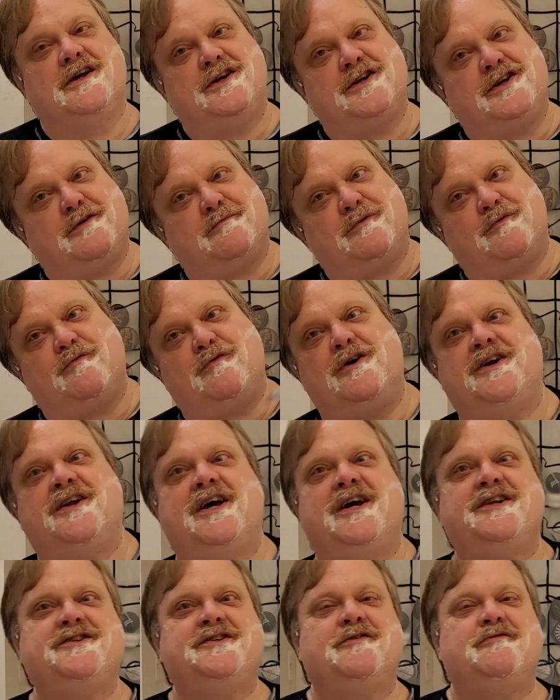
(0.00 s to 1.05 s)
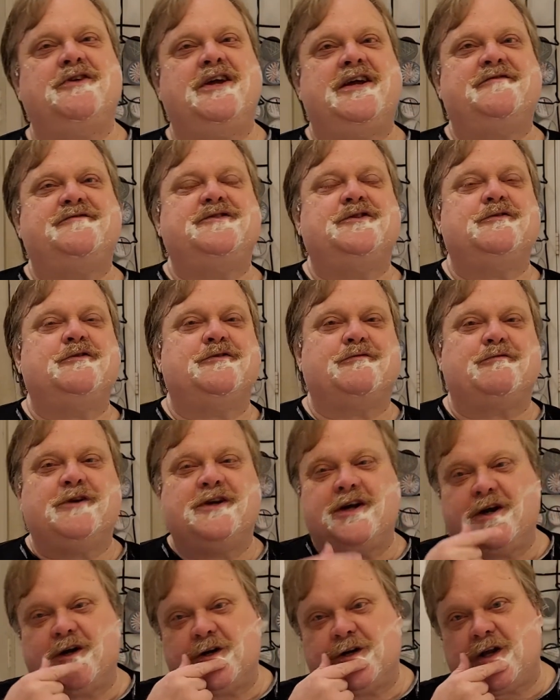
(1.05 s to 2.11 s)
Number one, I don't have $200 or
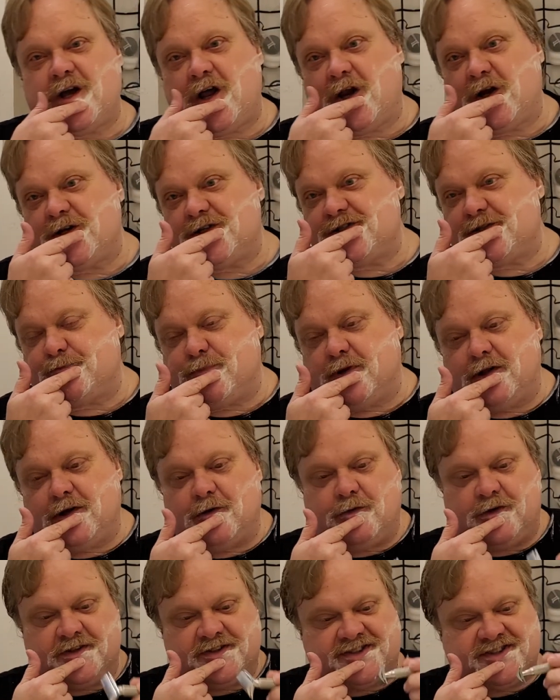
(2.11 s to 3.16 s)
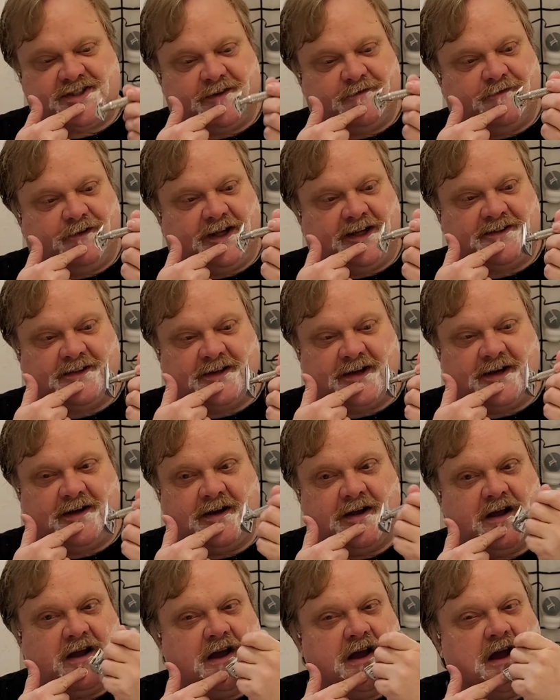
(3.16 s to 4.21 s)
$300 to blow on stuff like that.